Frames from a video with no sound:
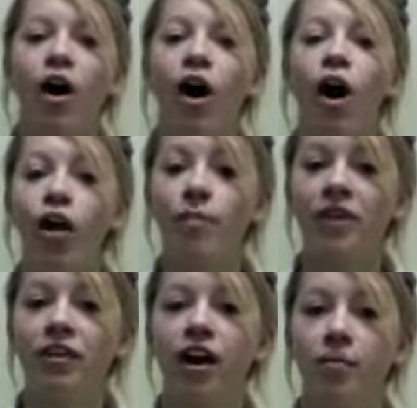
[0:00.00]
all about
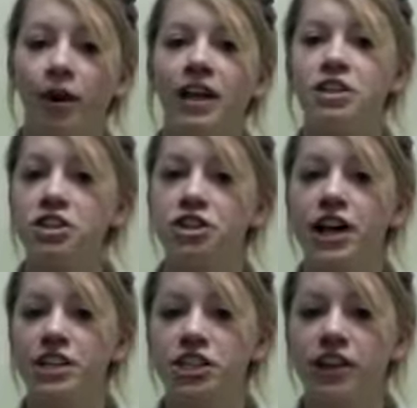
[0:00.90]
the comprehension
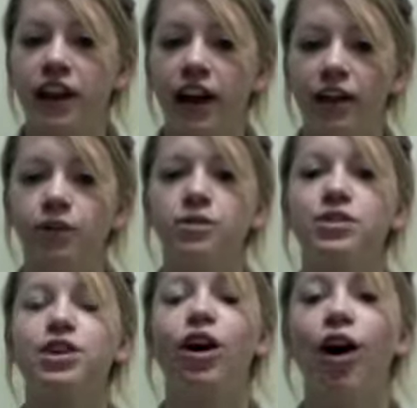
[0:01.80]
strategy that I used.